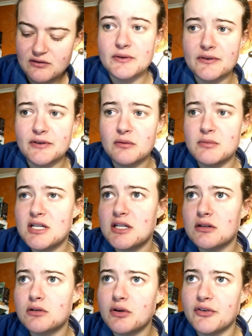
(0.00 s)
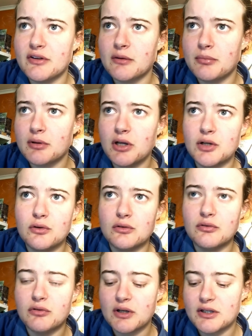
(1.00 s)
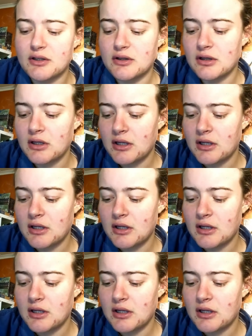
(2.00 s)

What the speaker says: So this comedian calls up an old friend